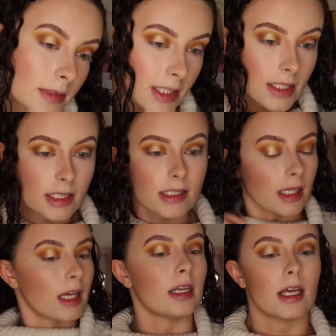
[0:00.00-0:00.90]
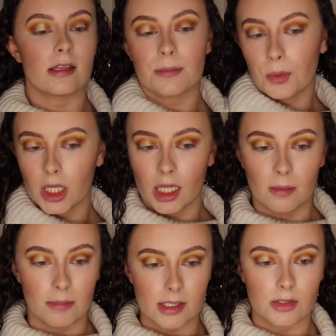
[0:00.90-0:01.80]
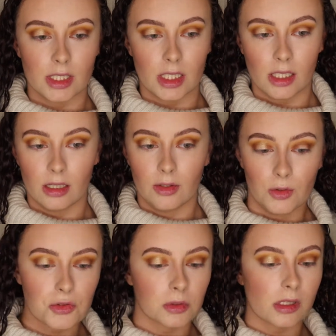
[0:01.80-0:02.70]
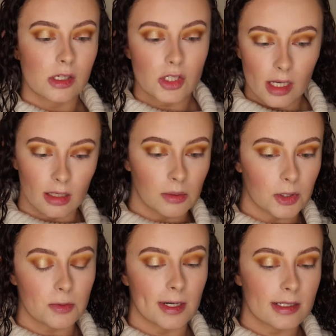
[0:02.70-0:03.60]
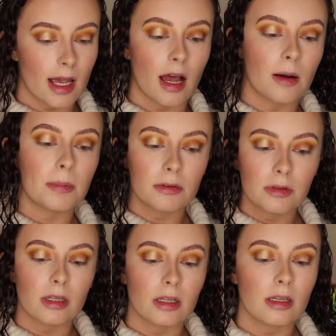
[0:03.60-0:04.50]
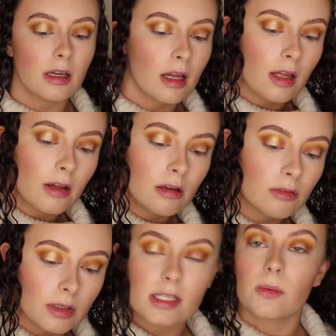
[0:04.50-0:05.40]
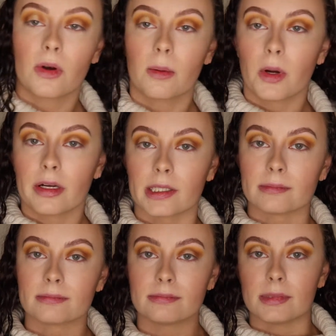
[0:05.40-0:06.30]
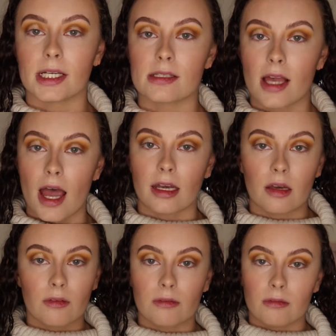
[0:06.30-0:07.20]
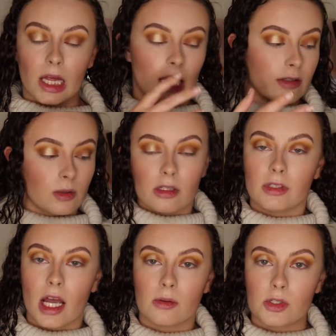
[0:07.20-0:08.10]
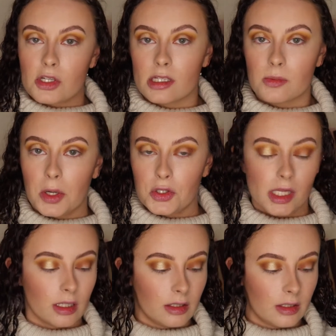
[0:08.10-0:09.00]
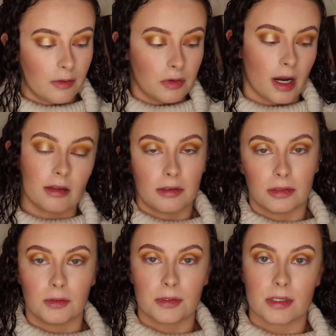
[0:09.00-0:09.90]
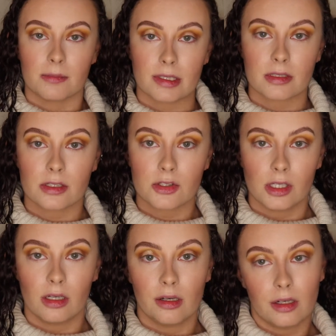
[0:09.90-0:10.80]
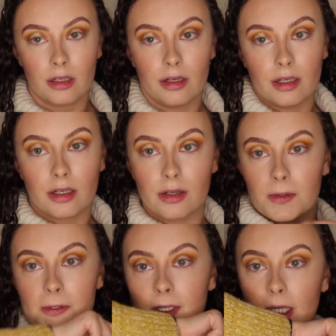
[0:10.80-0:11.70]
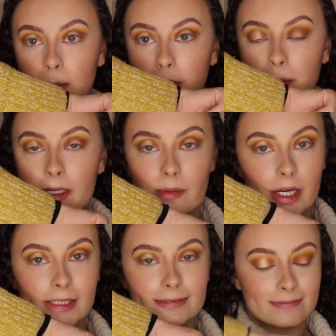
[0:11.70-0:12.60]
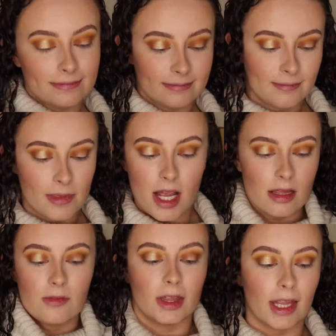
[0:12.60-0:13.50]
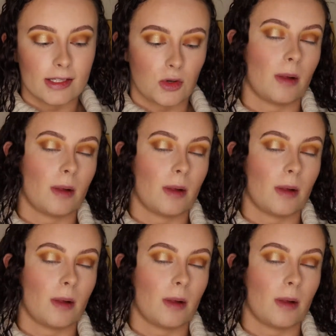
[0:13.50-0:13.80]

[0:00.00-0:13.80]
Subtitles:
That is a nice, pretty, mustardy neutral shade, which works out perfectly for the sweater I'm wearing. Because I totally forgot what shades were actually in here, and I forgot that there was a mustard shade in here, and it goes good with my sweater. I love when things are